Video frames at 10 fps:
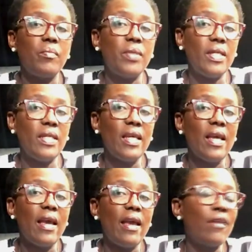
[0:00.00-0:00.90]
B.
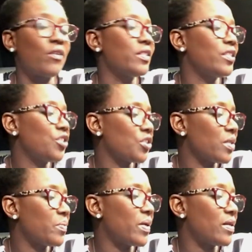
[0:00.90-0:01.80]
A
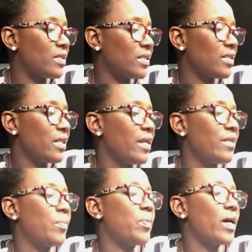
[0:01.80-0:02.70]
conditional pardon,
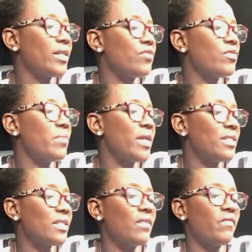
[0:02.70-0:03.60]
the pardon
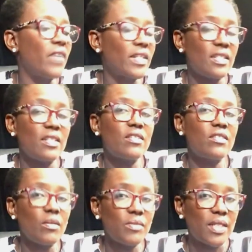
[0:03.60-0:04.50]
remains in effect
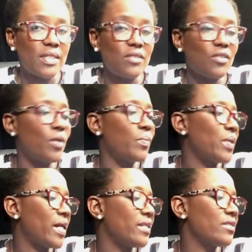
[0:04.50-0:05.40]
subject to
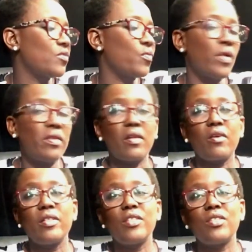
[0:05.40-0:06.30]
compliance with the
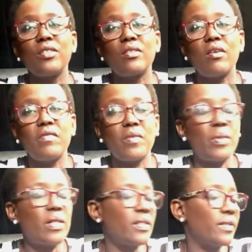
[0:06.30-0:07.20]
conditions of the
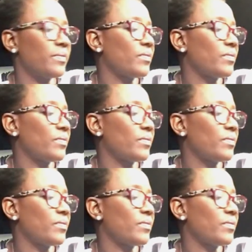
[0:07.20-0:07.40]
pardon.